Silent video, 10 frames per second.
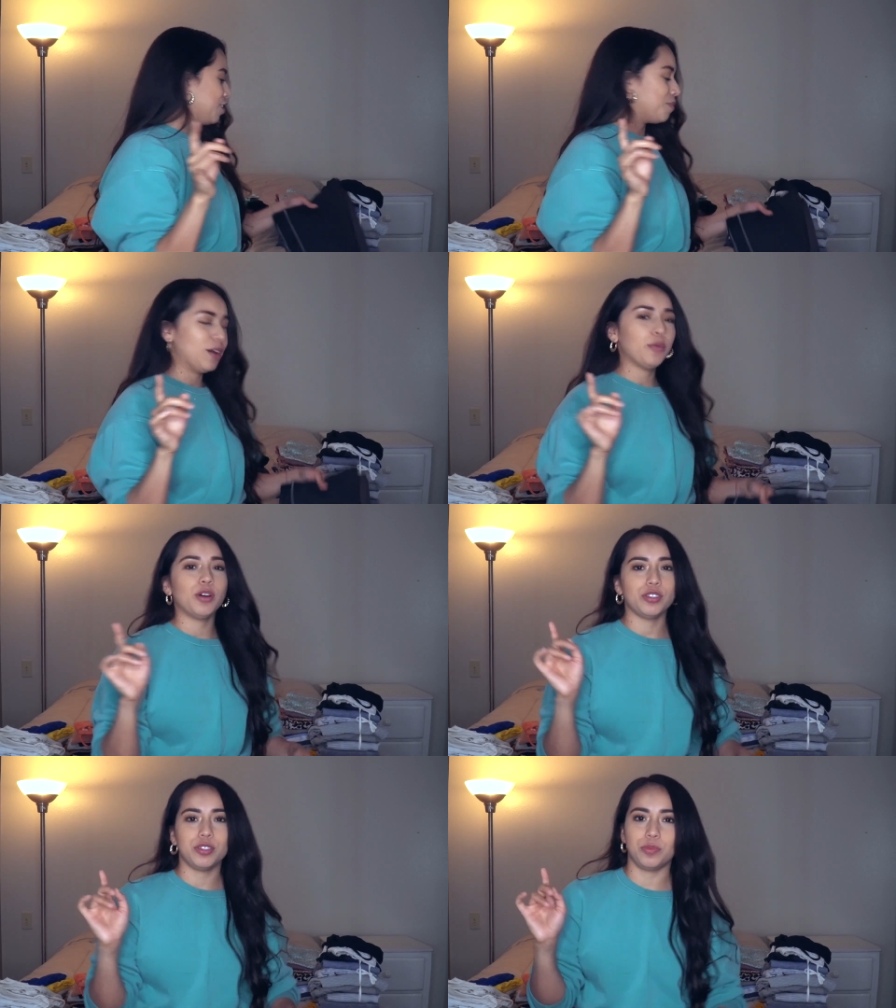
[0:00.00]
You might
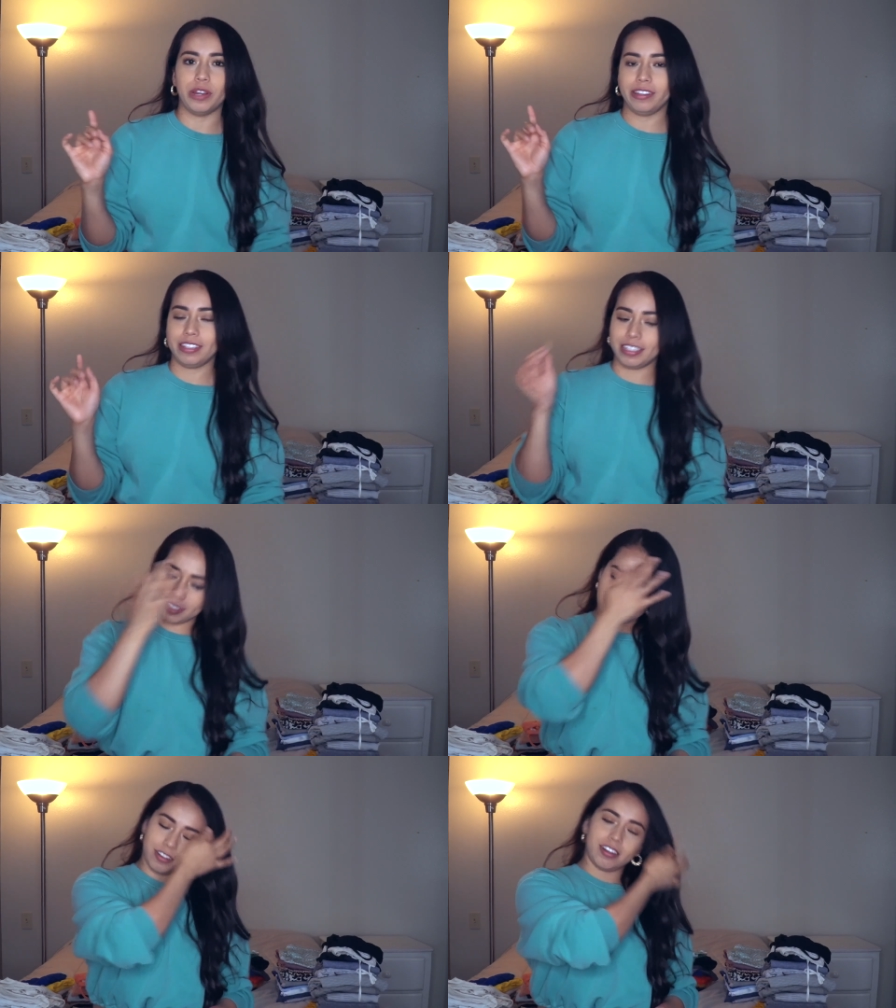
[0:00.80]
want to wear these
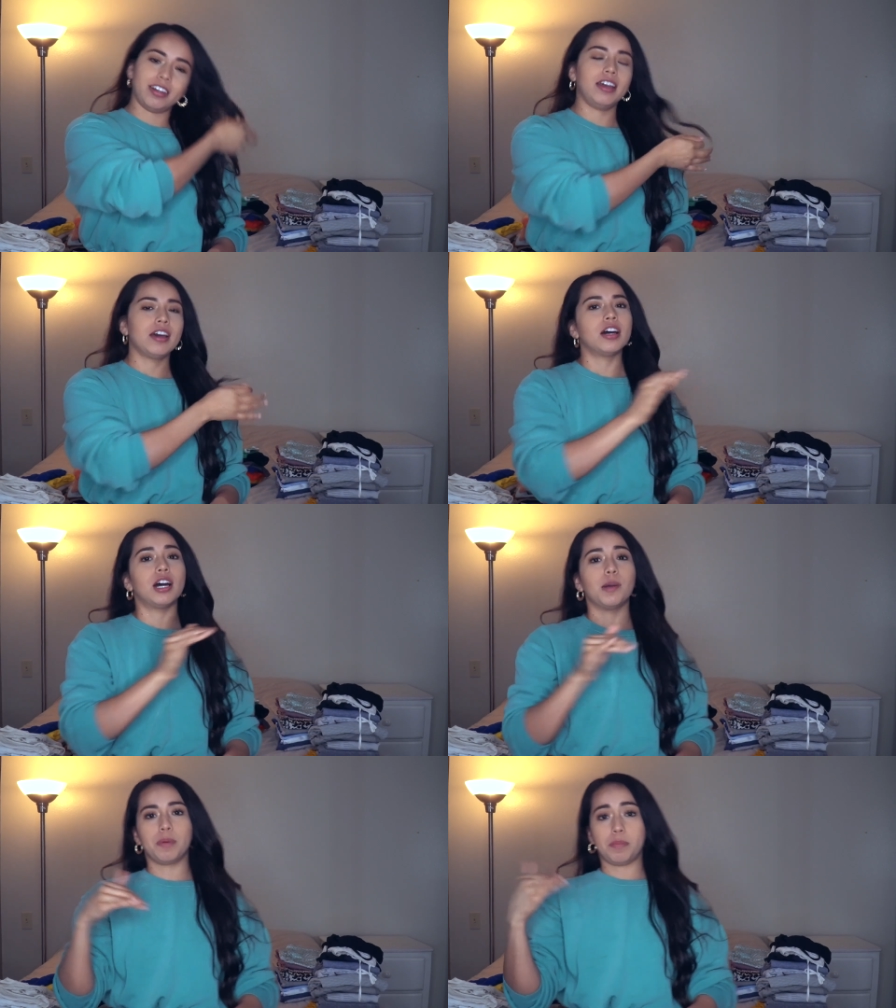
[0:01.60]
on
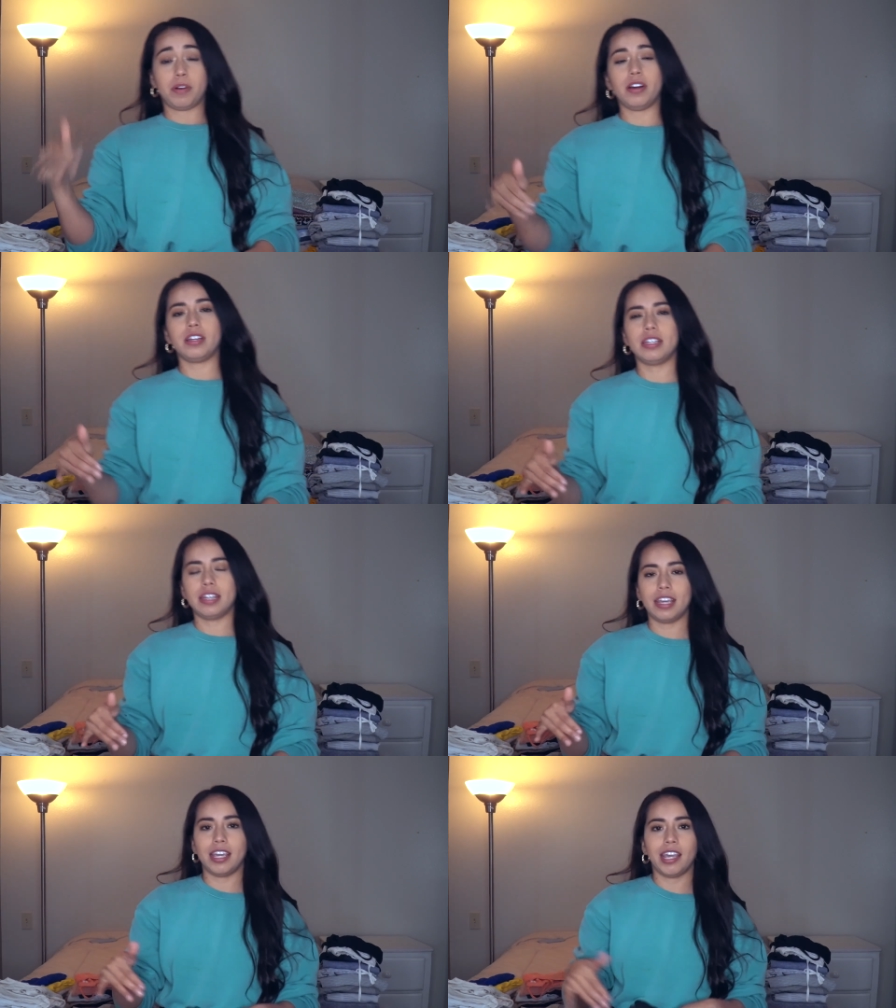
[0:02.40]
upper body
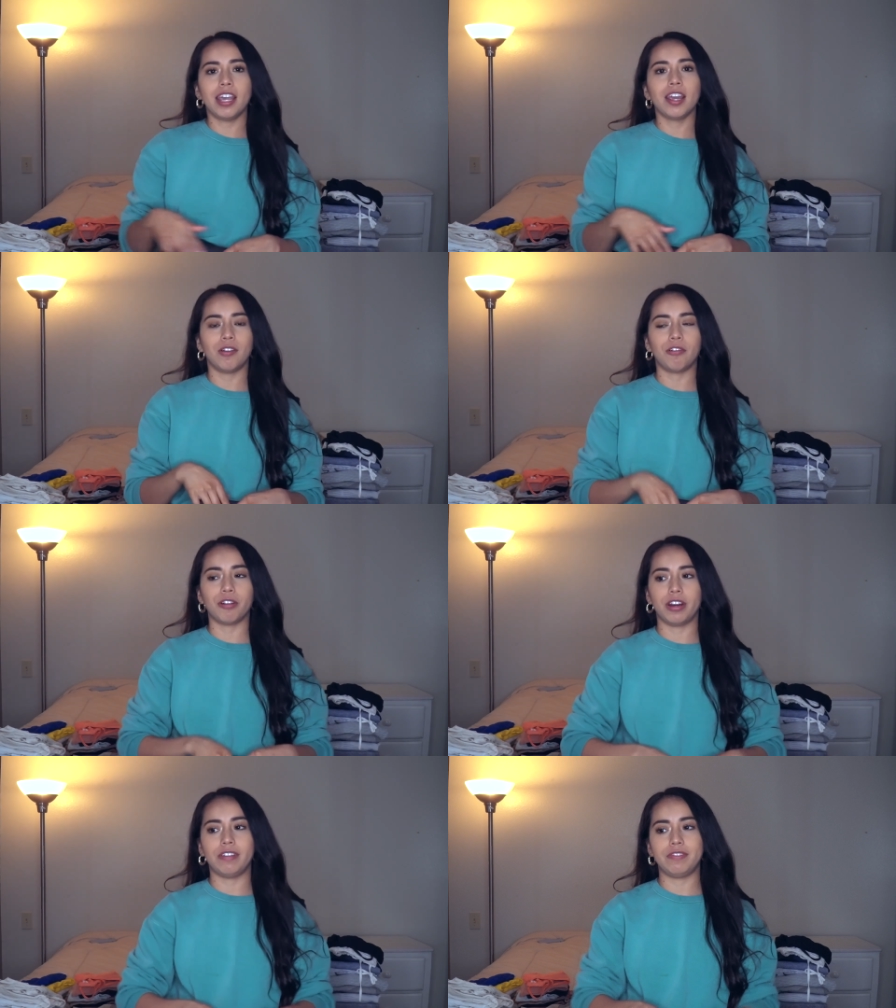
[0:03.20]
day,
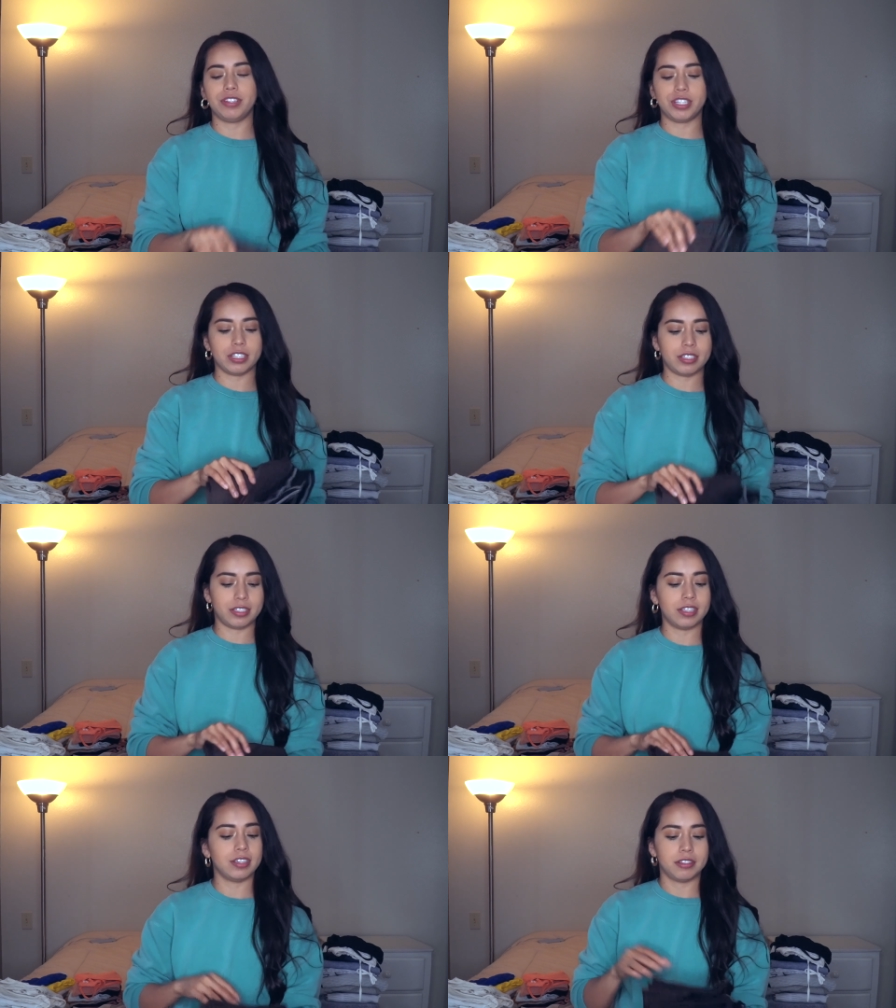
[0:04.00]
or if you
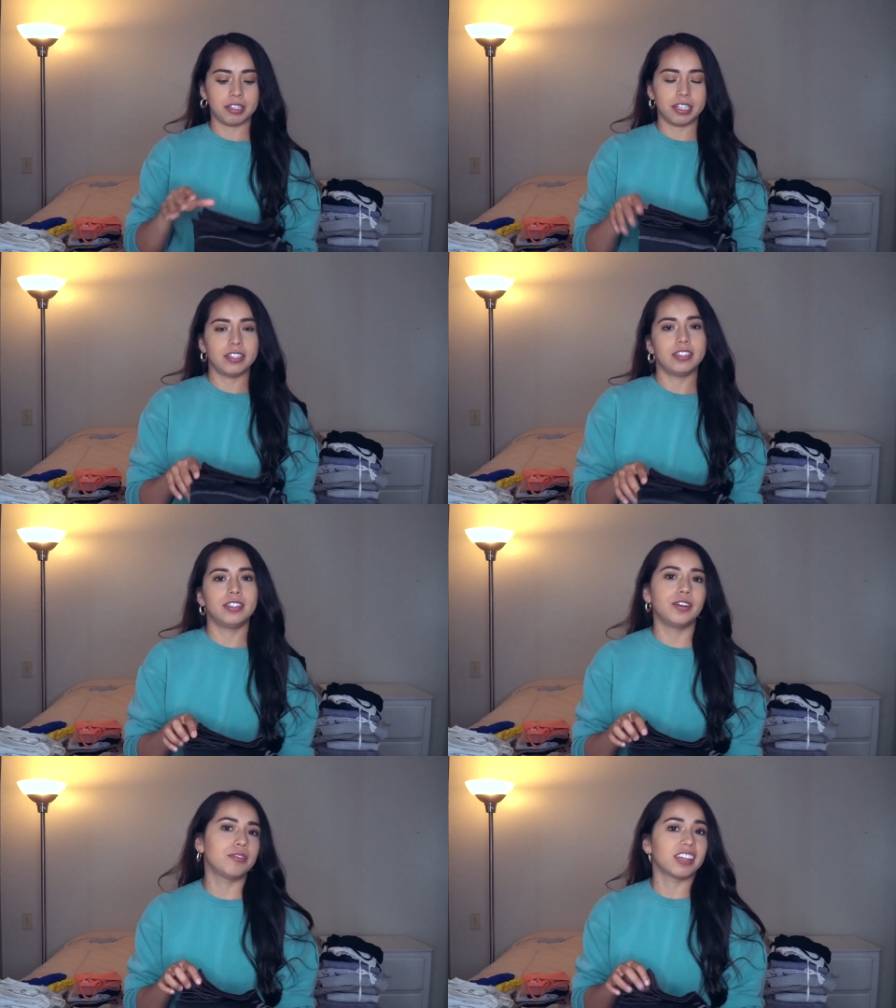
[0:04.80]
just
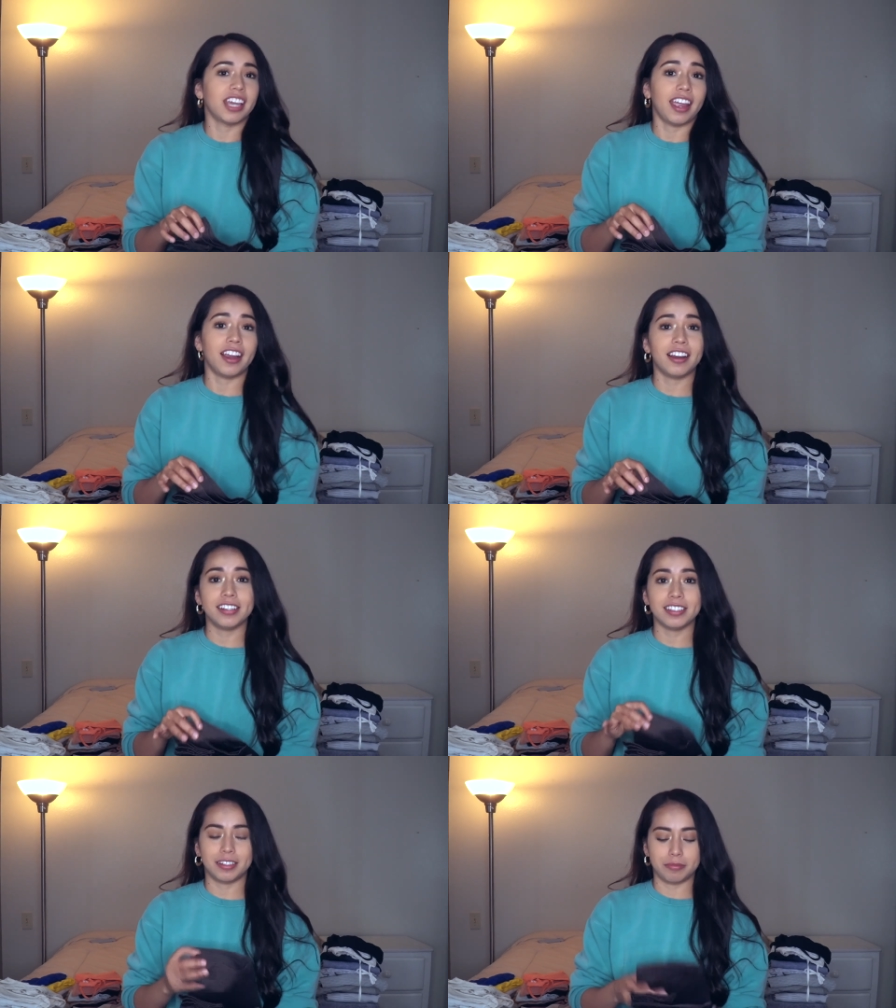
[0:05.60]
don't
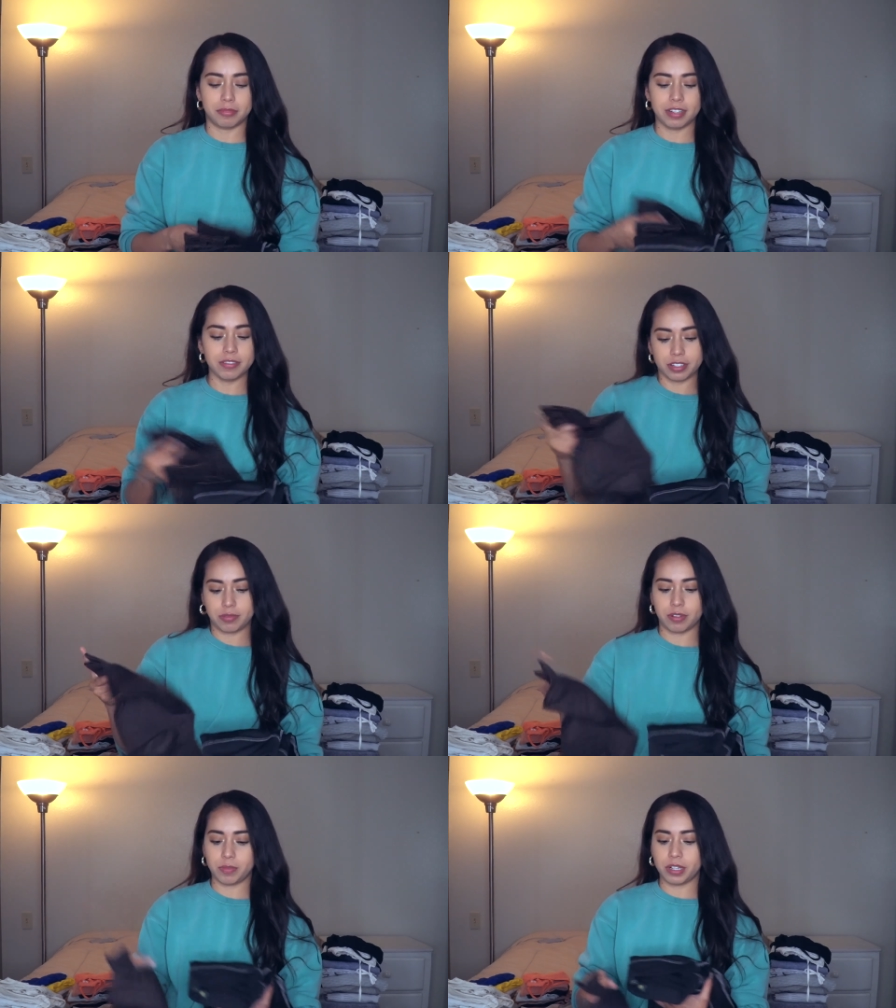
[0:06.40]
care, then whatever, just
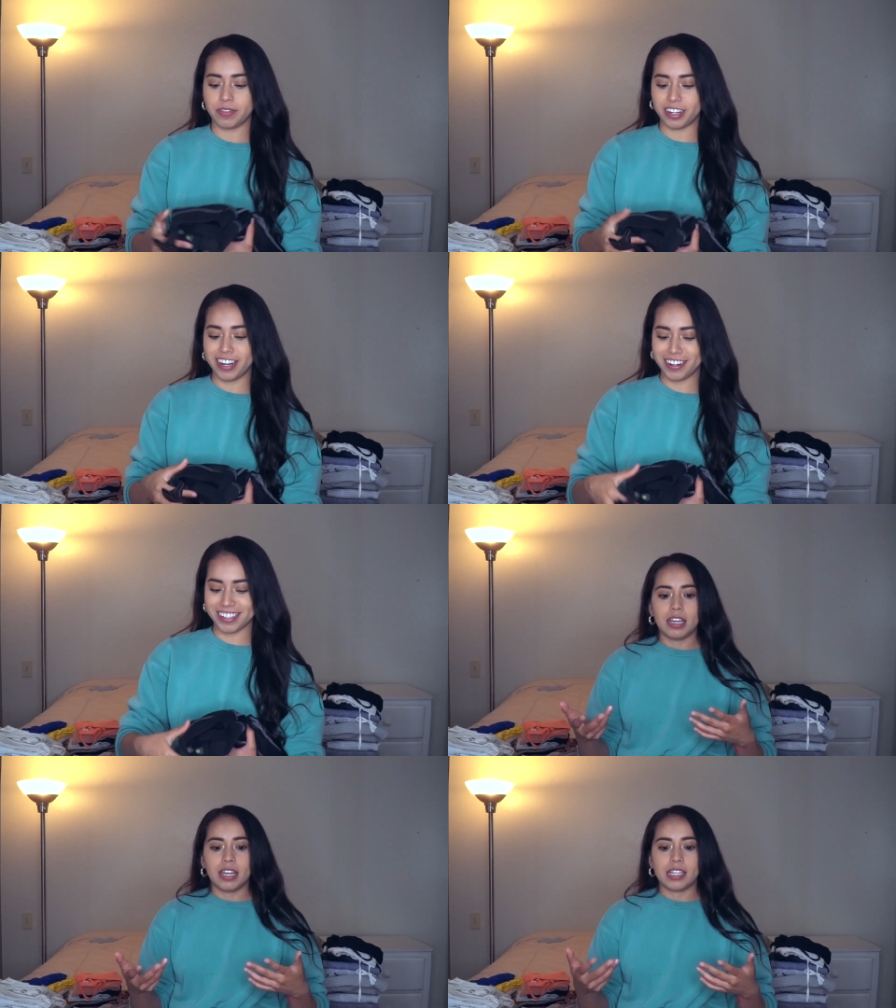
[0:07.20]
wear them whenever.
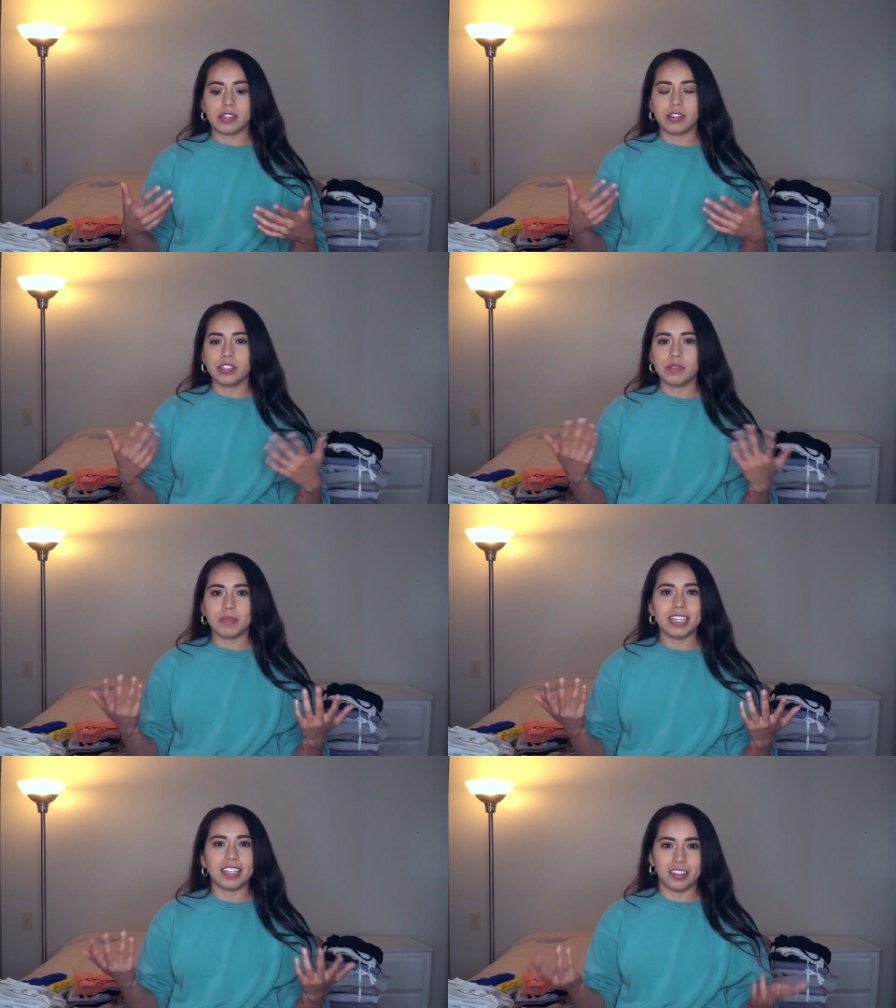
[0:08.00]
As long as you
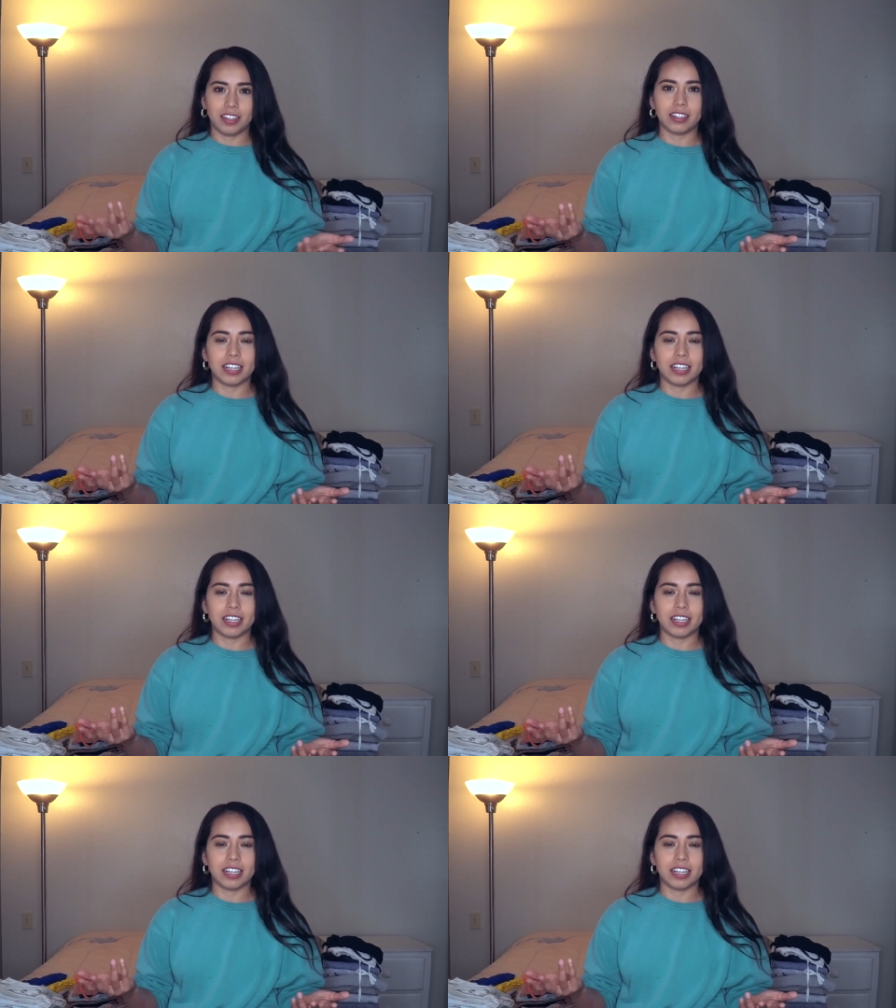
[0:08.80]
make it look